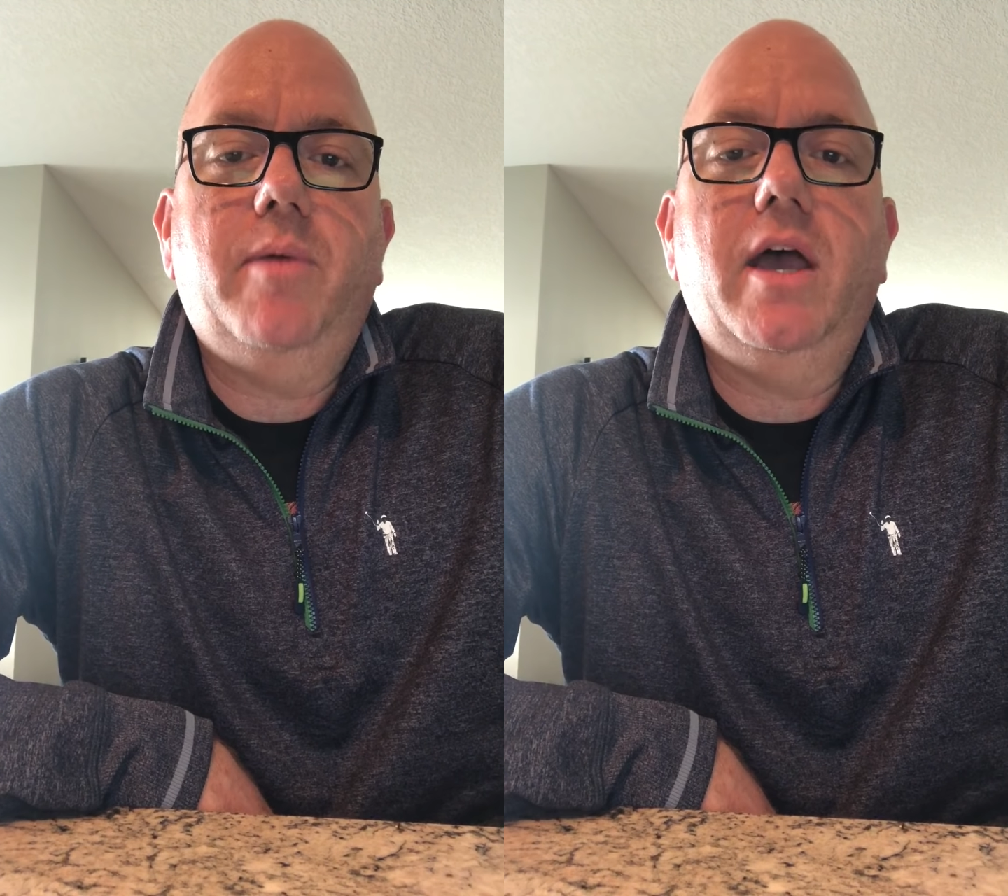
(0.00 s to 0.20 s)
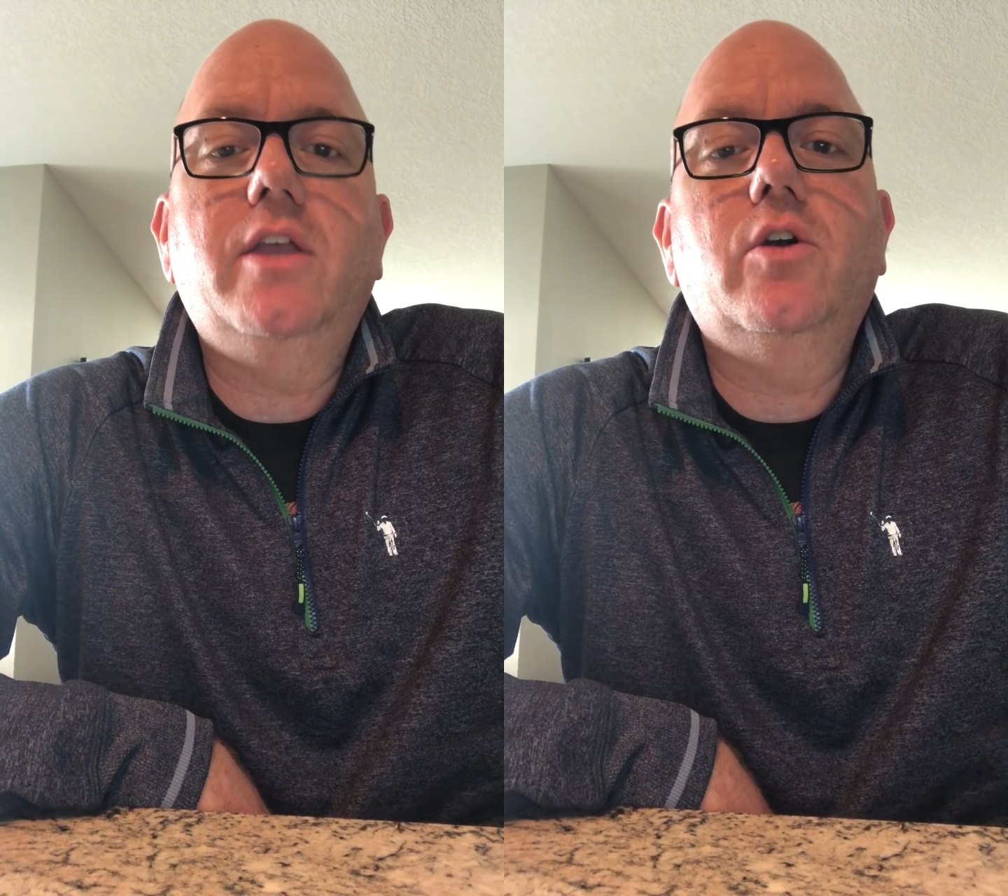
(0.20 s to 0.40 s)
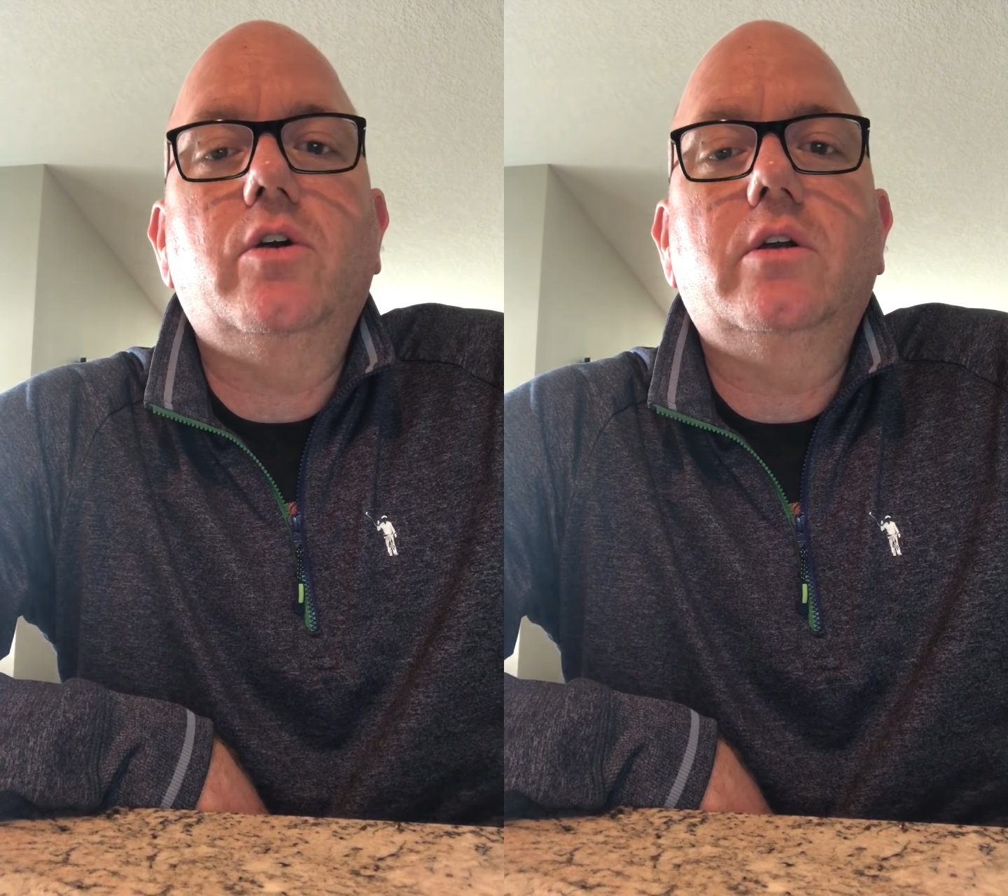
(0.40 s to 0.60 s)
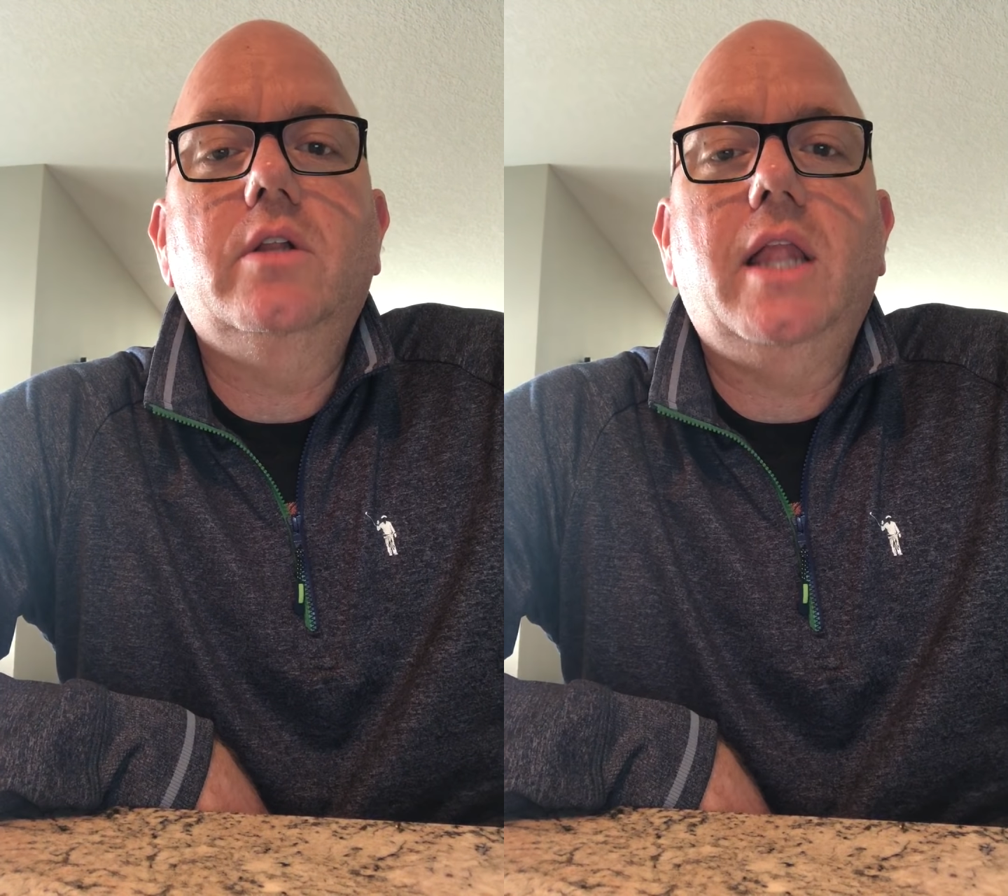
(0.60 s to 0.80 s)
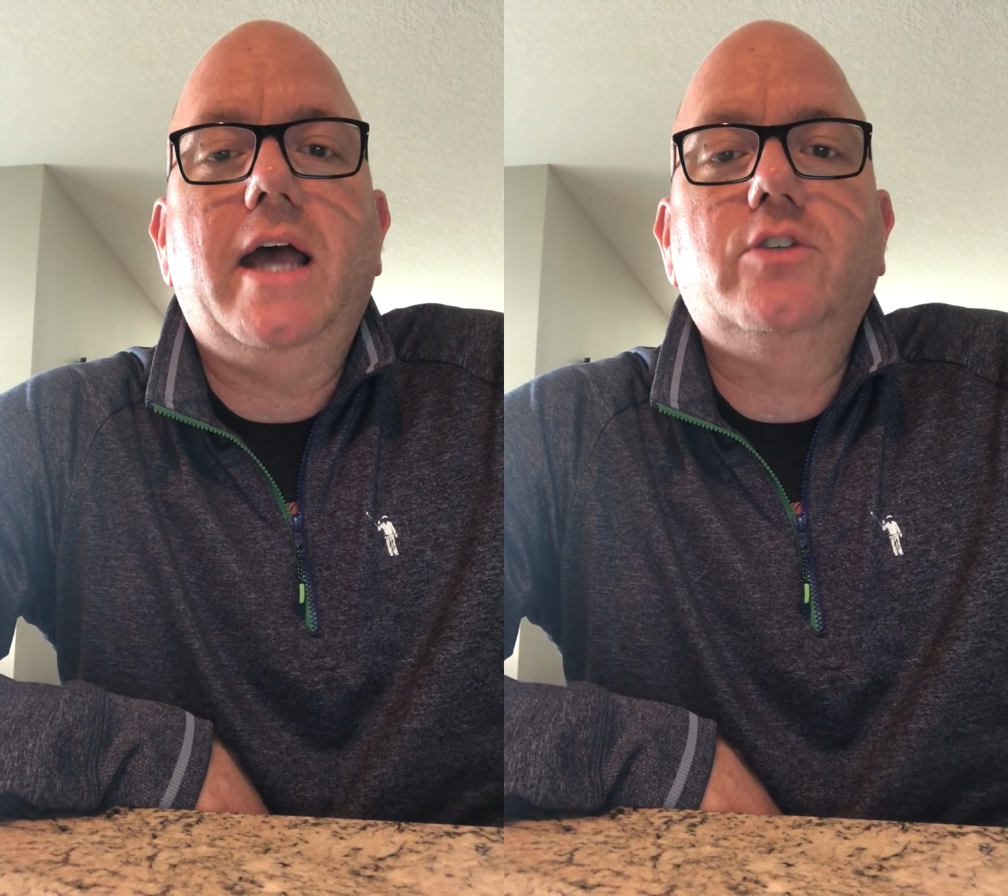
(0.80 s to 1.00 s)
by your
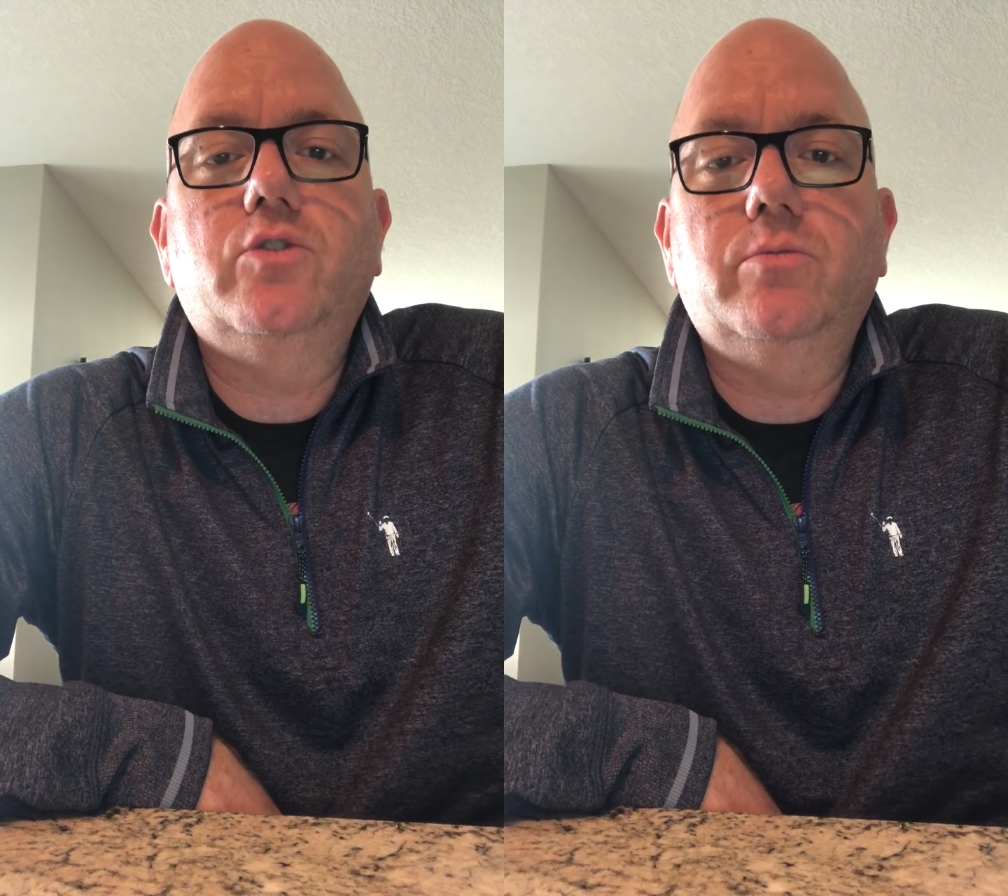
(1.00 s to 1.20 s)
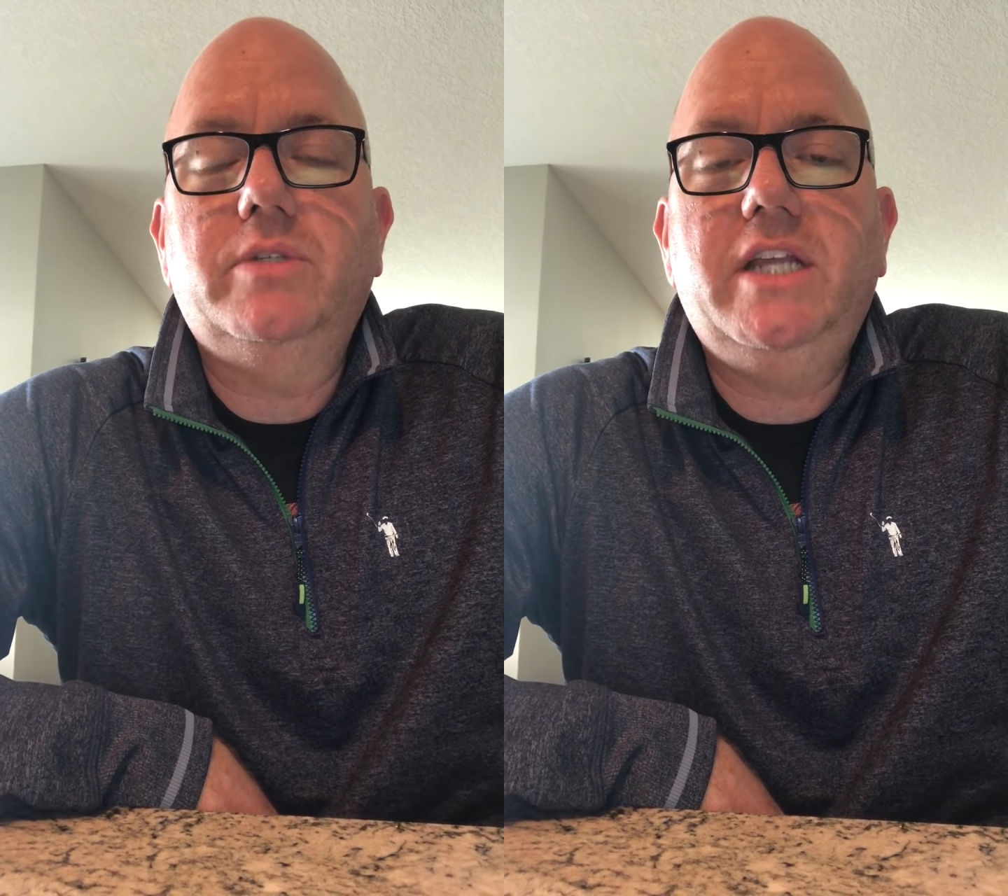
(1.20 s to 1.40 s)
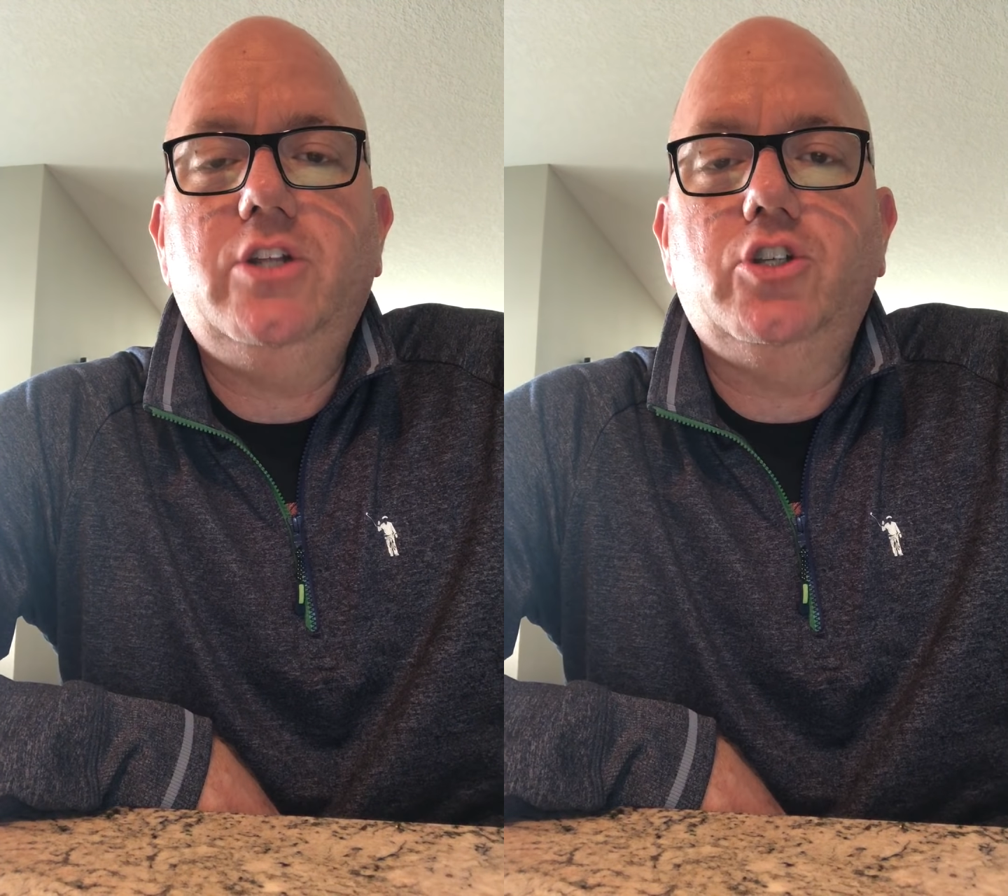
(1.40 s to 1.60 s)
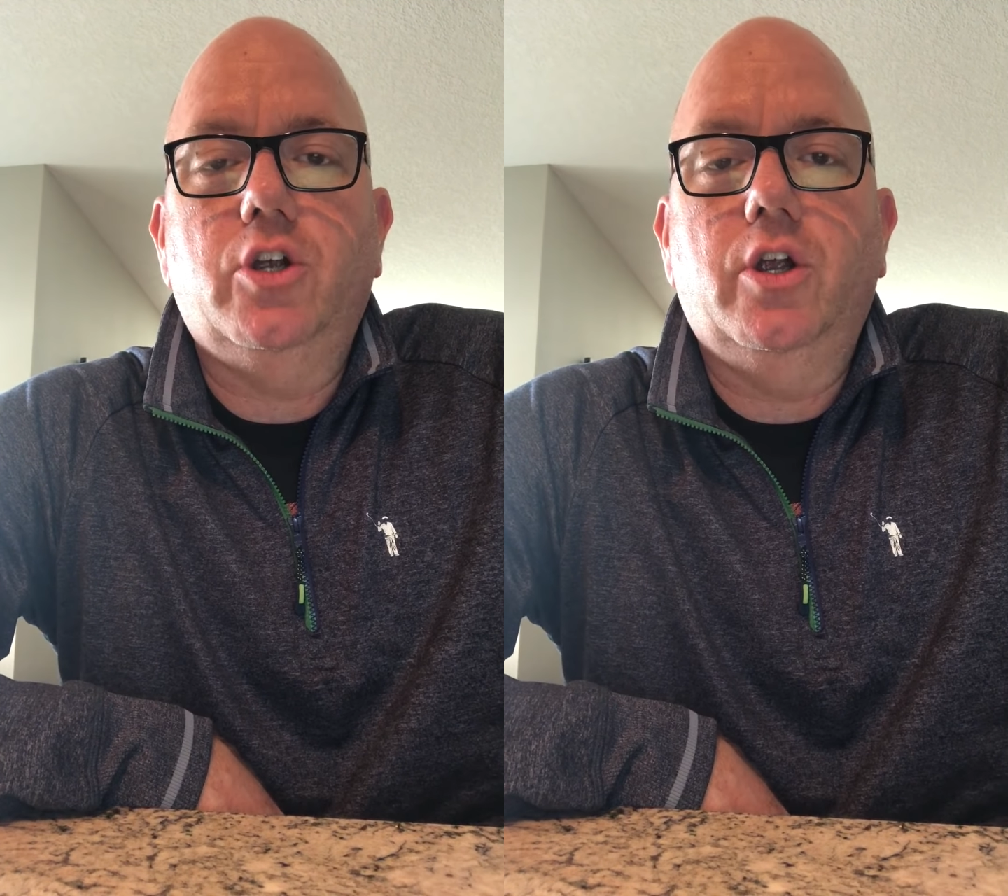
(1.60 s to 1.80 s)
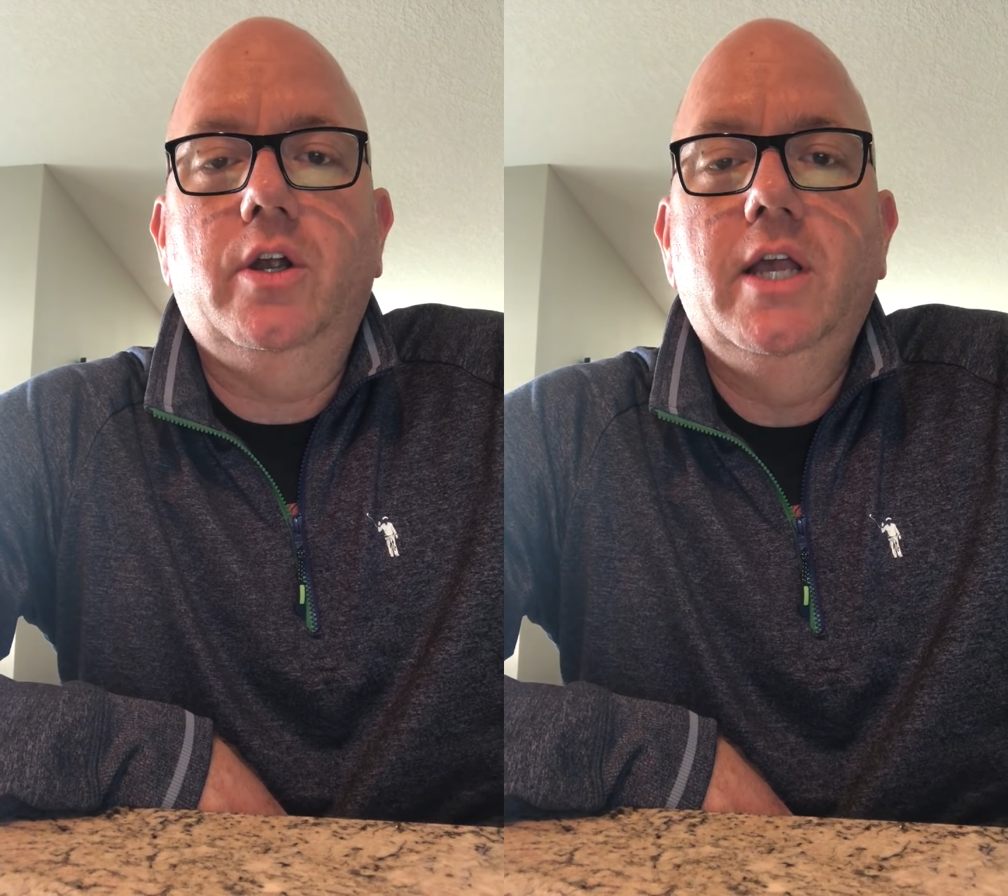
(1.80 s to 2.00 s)
classroom
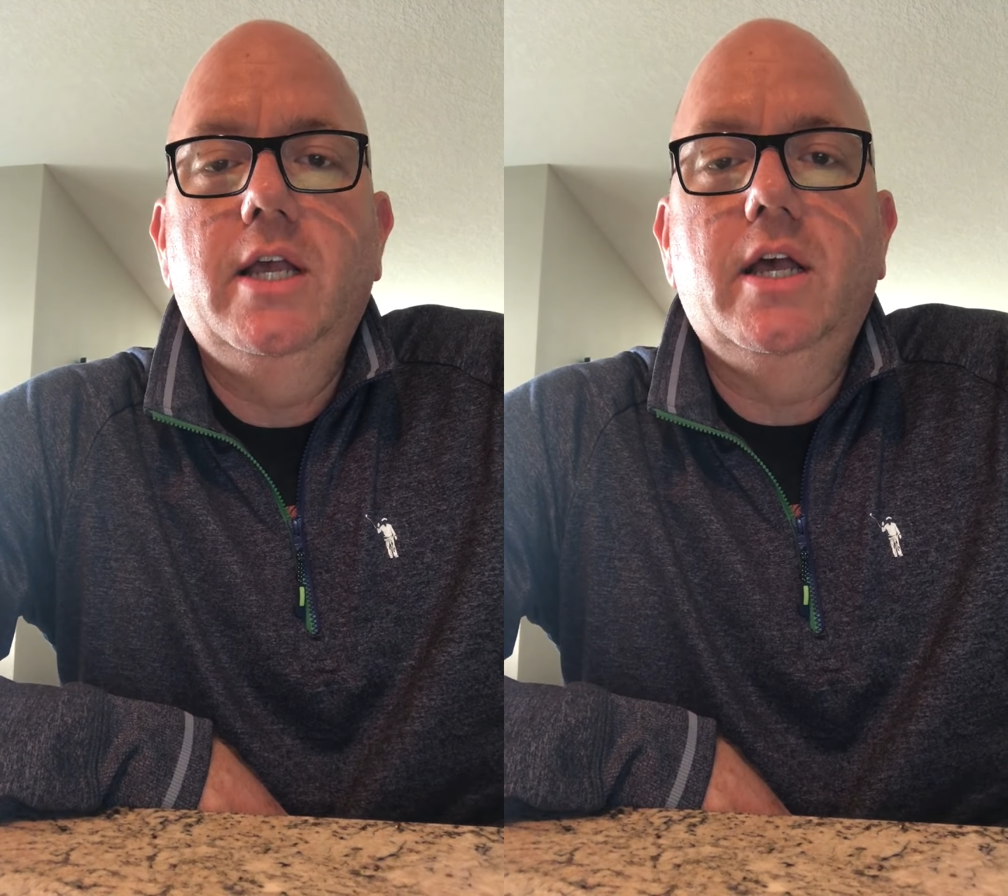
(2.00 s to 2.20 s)
teacher